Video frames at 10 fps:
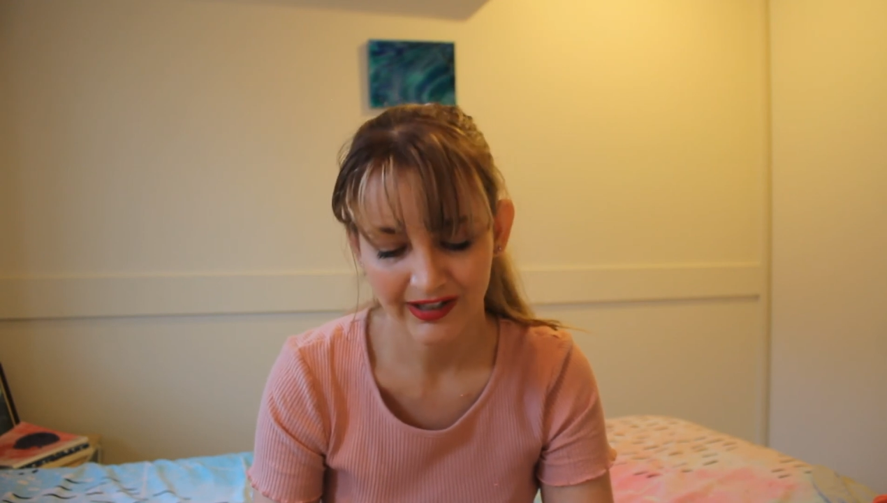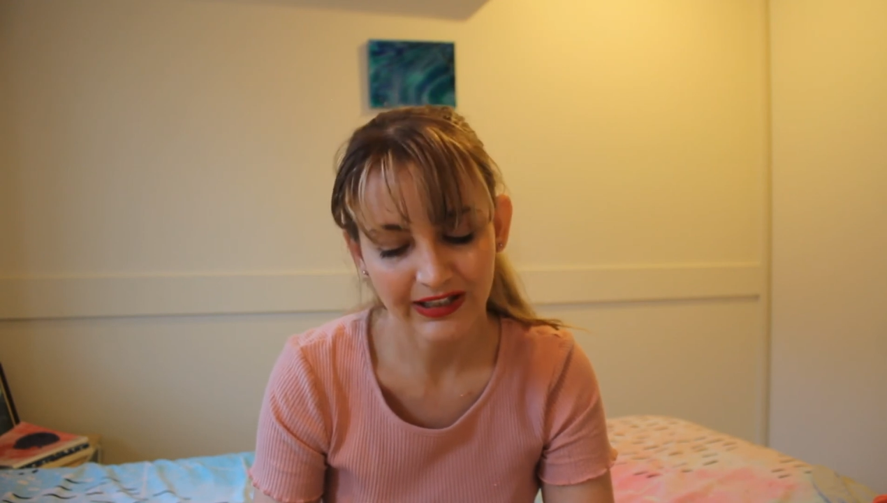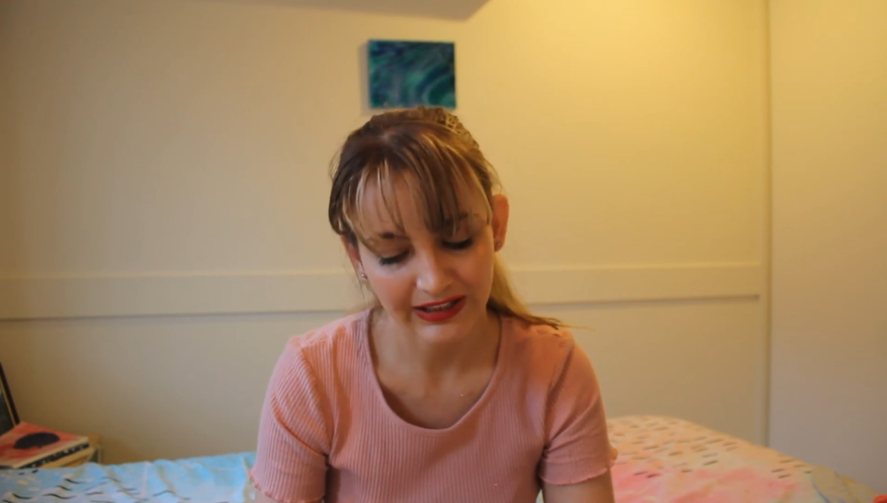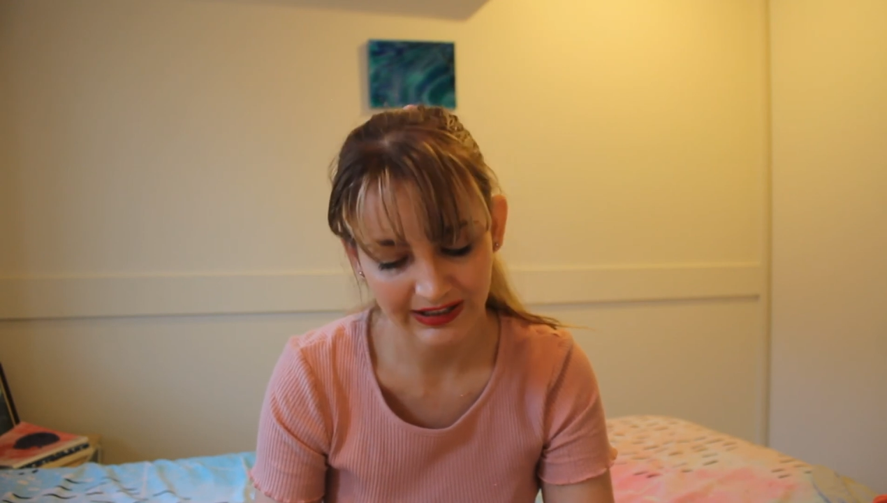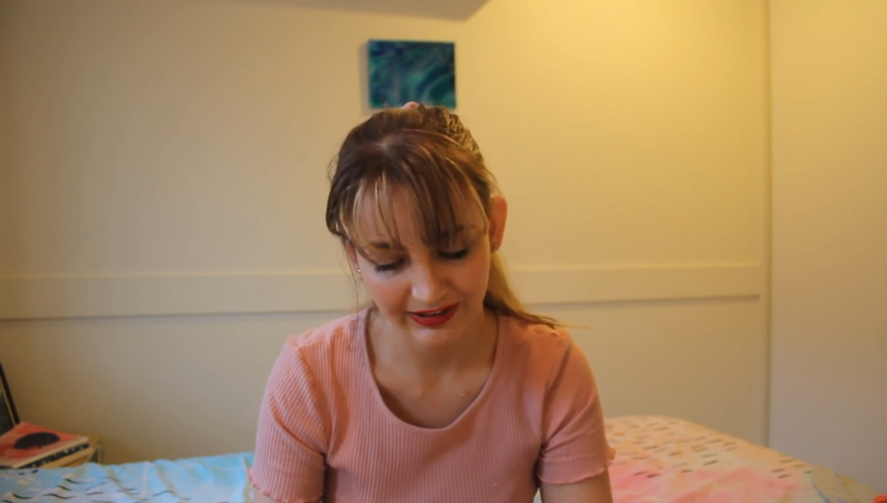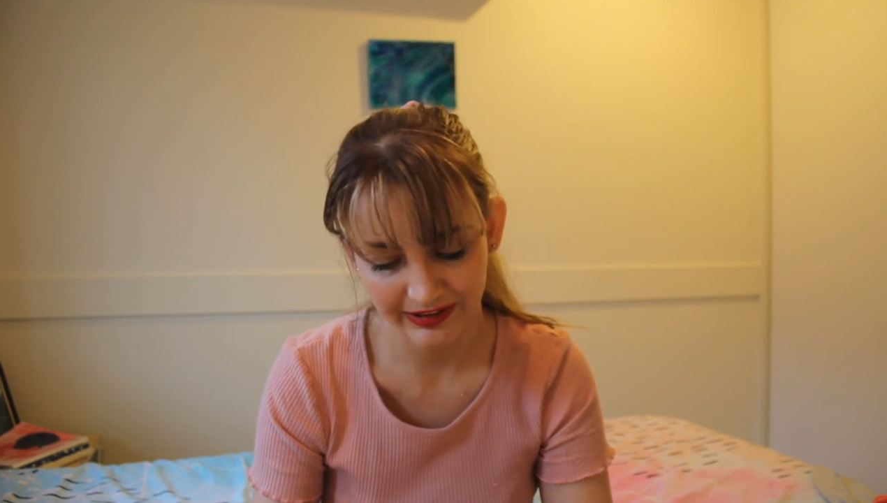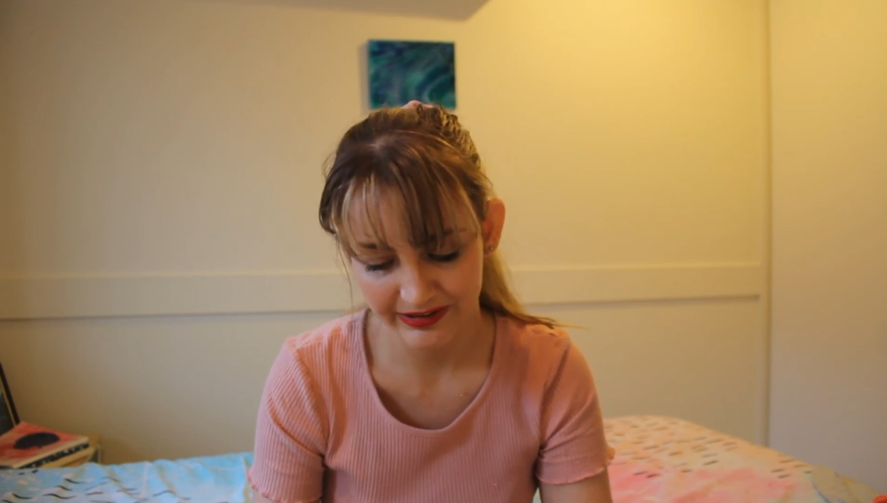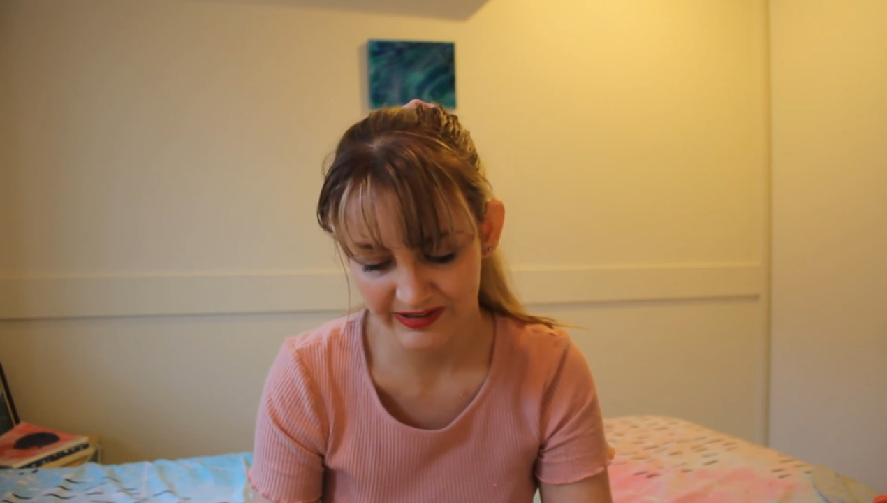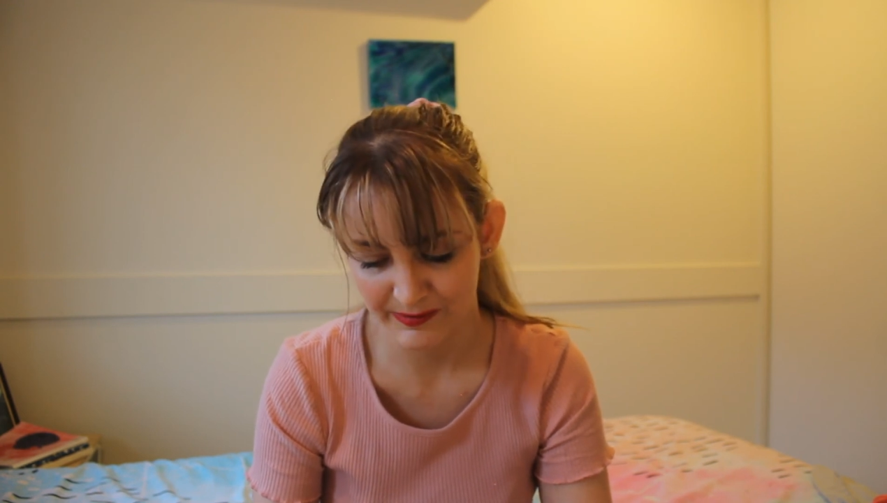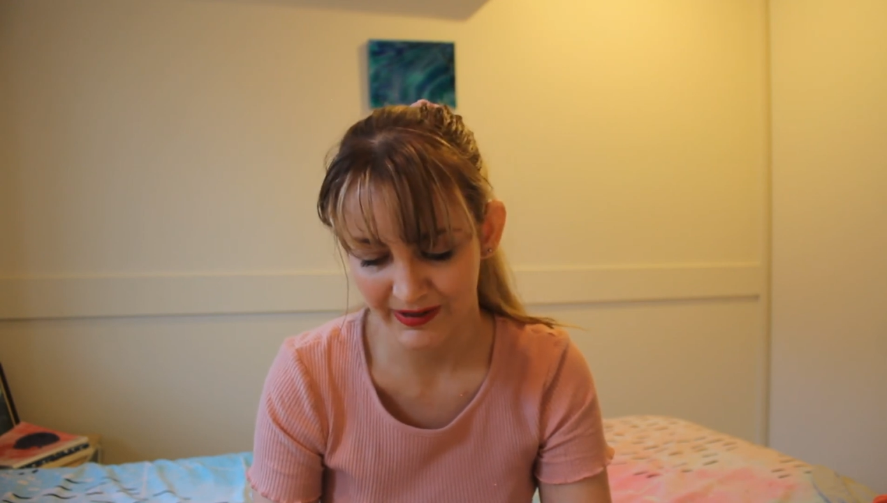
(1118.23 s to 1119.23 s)
Luckily,
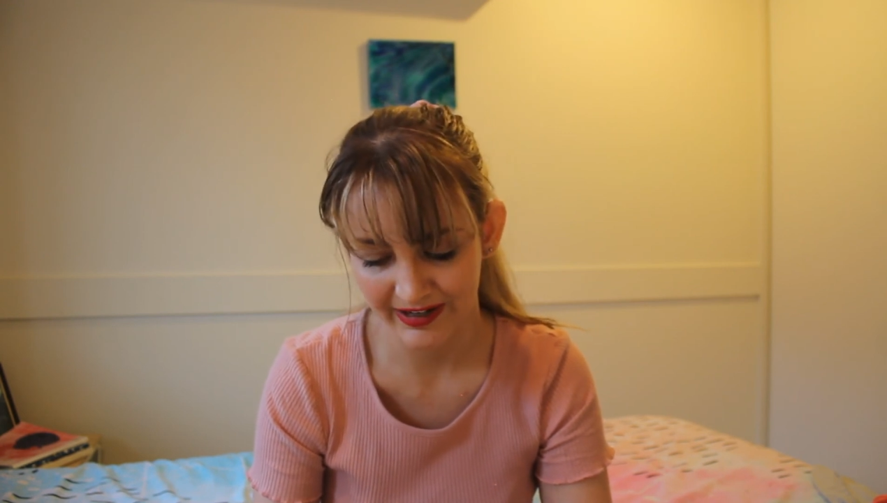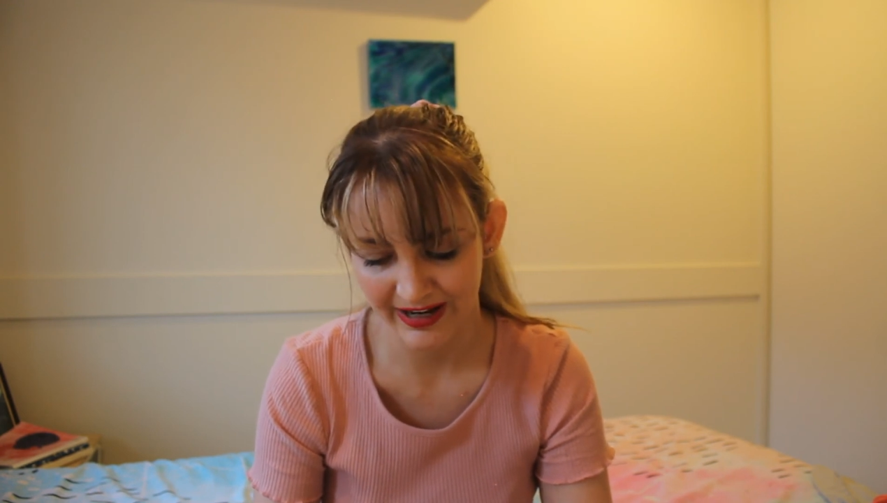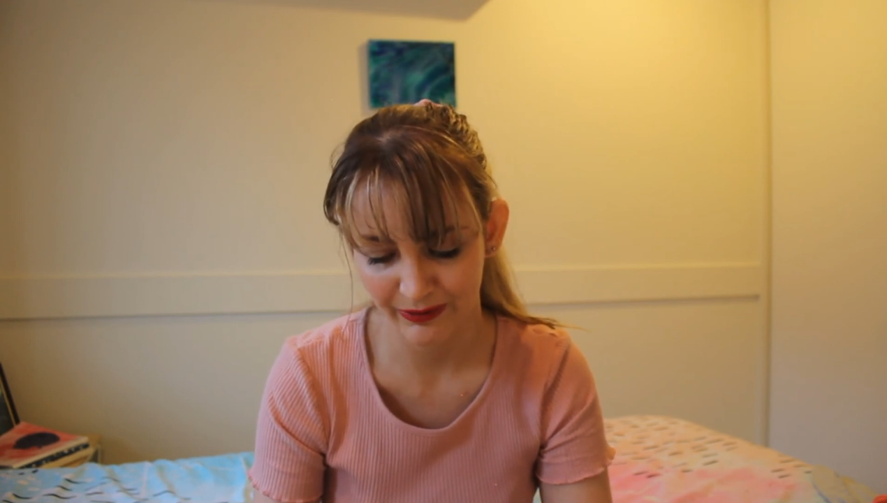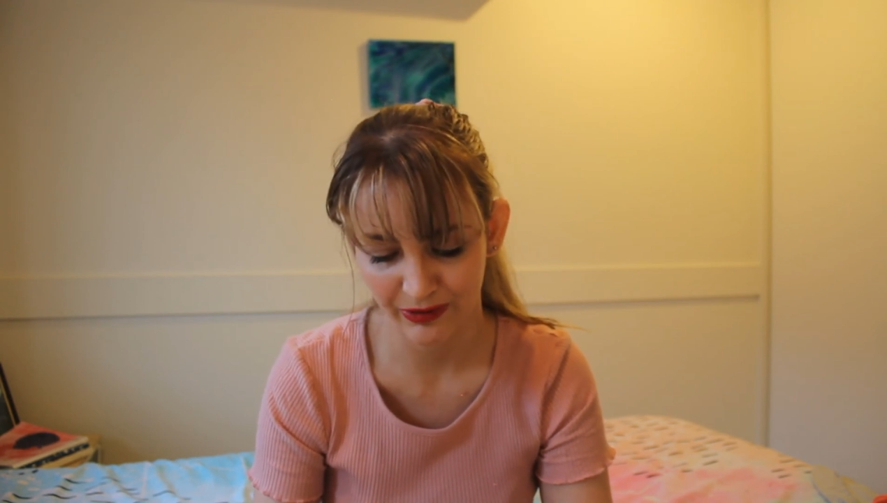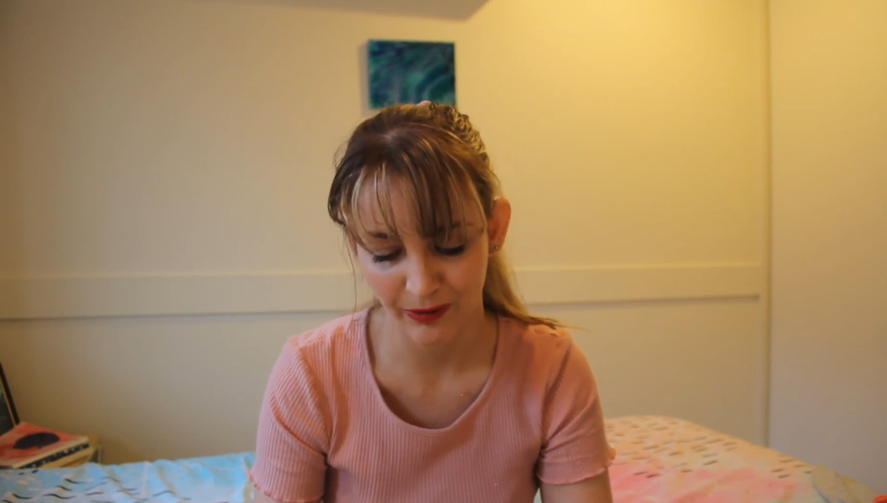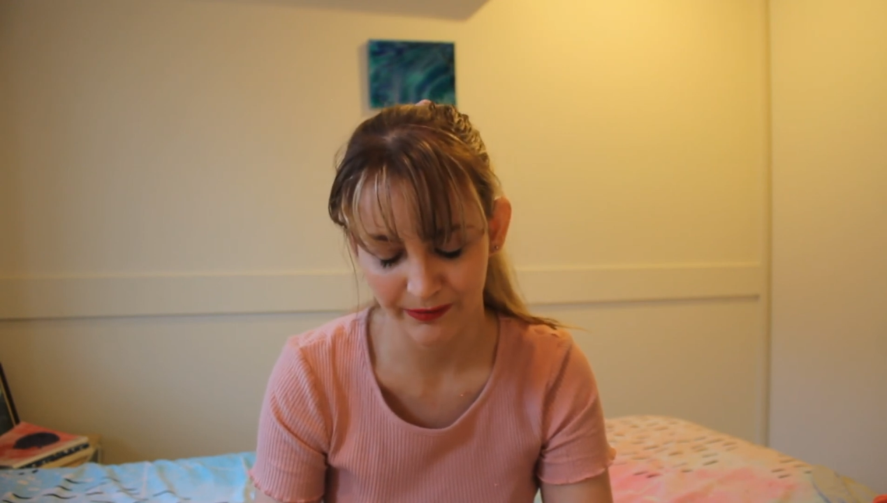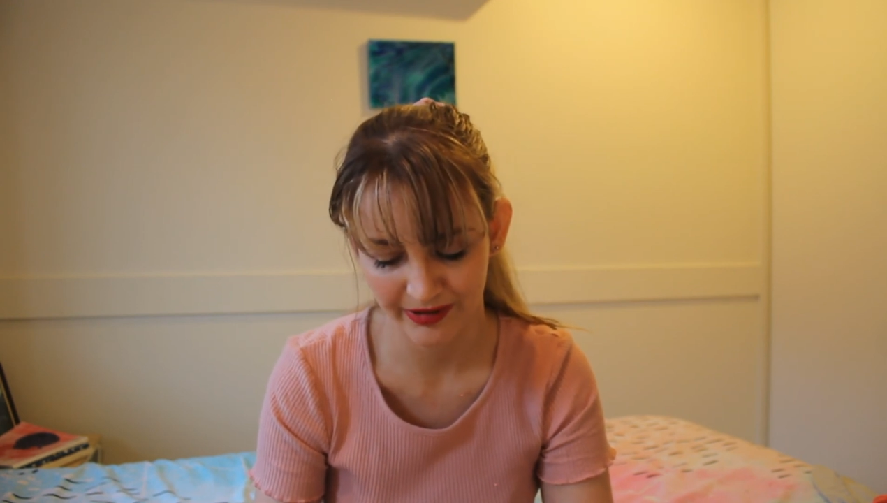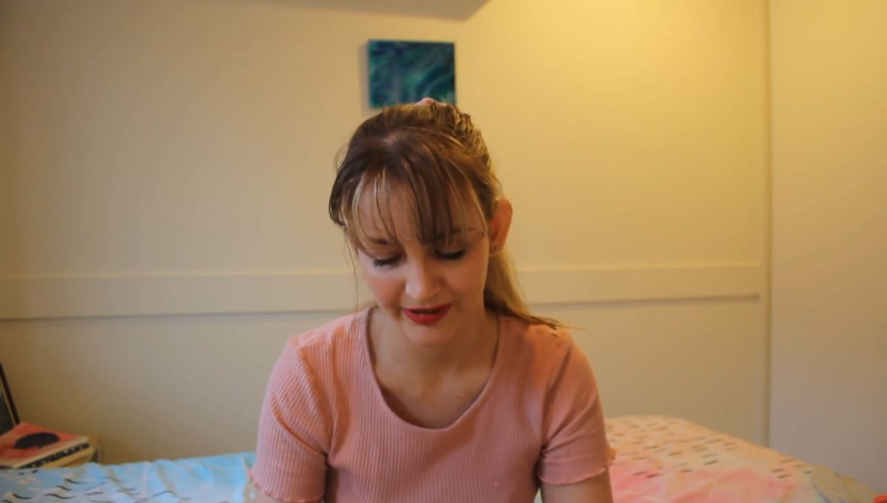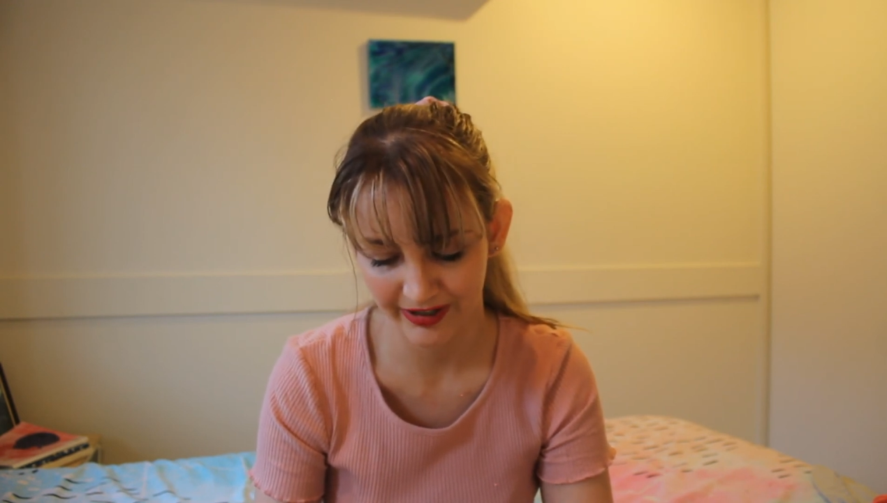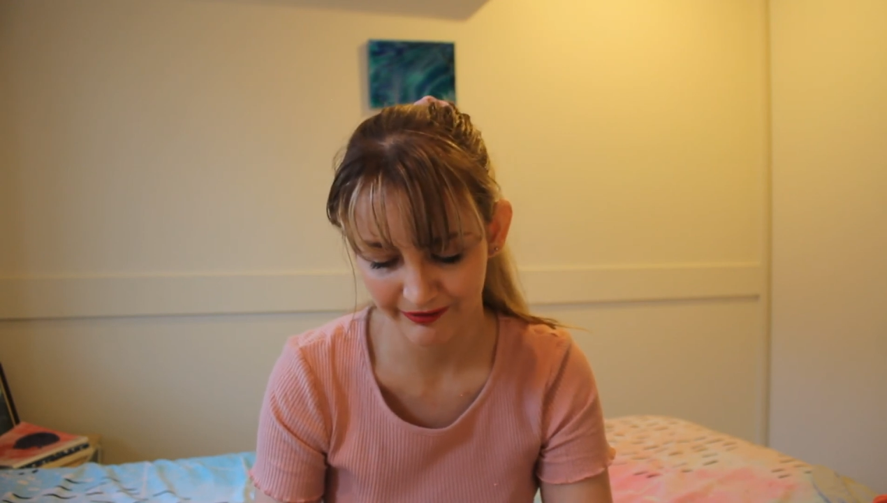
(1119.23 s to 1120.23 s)
despite how
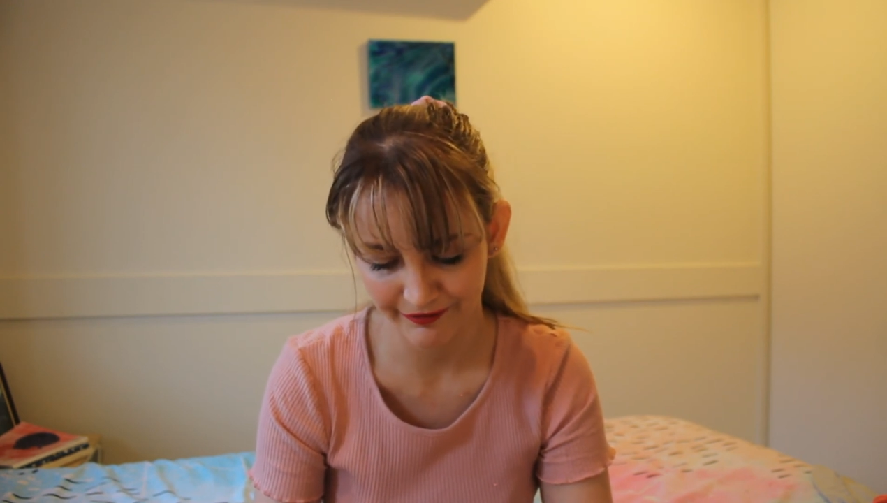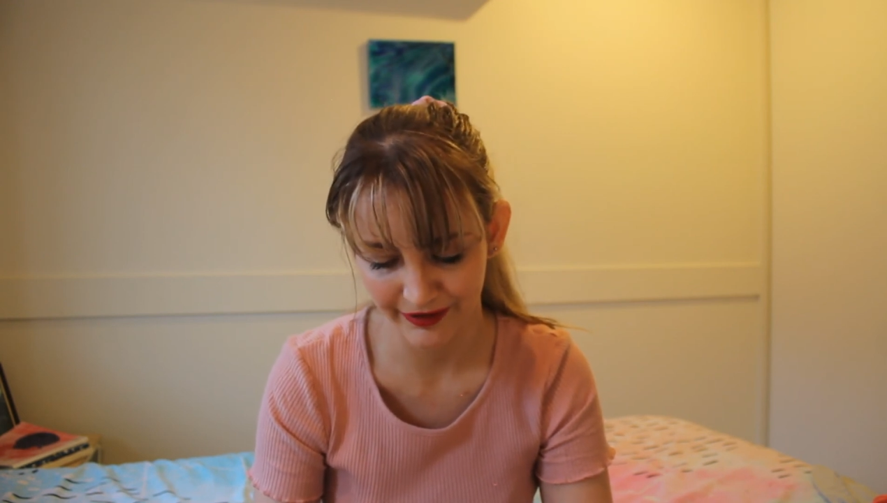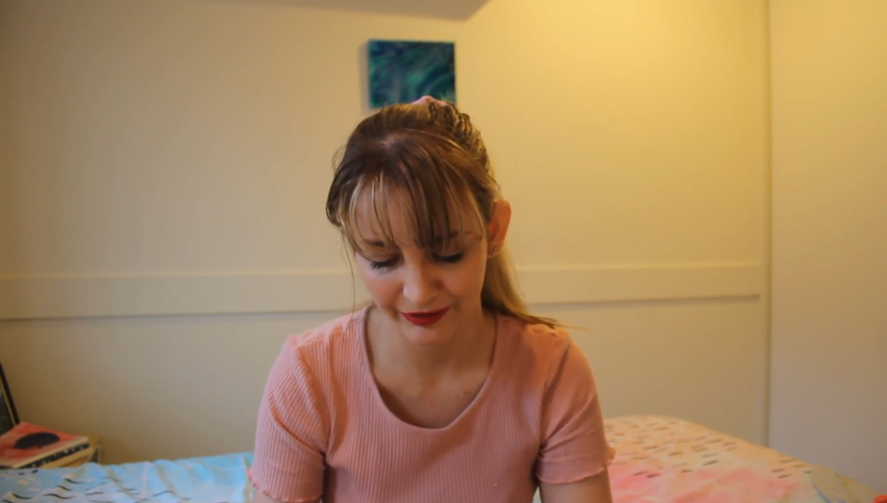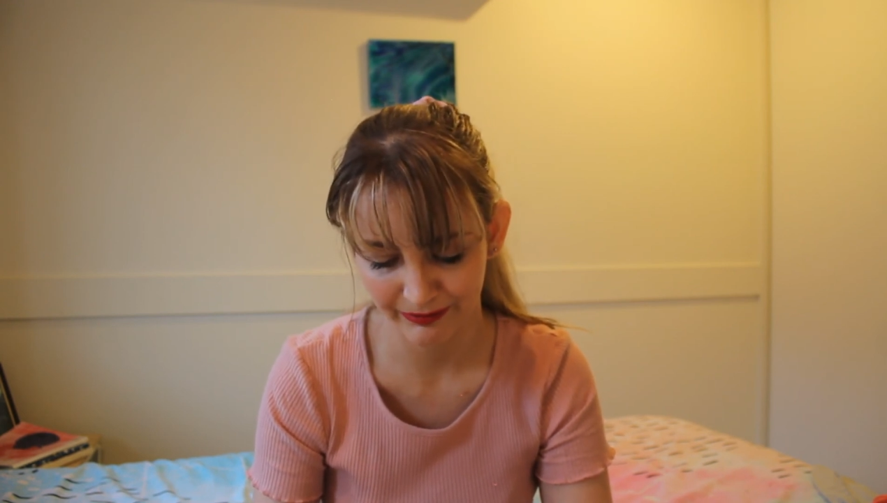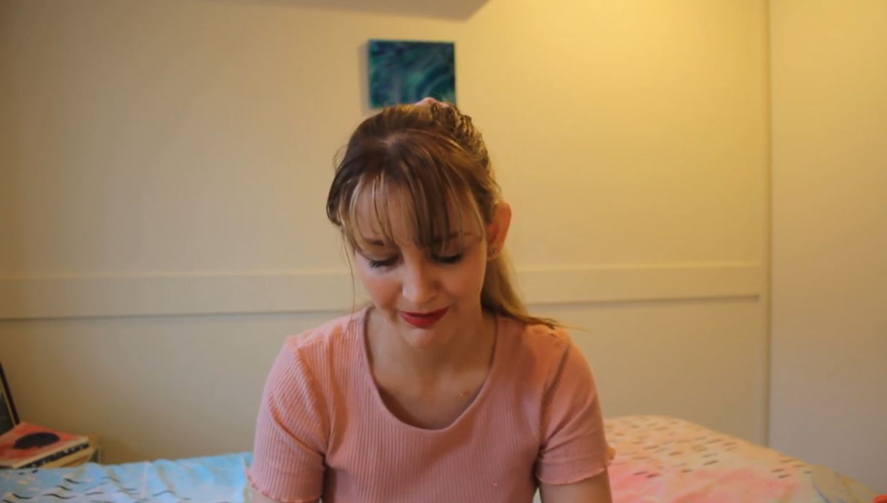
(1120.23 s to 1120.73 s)
incompetent I felt,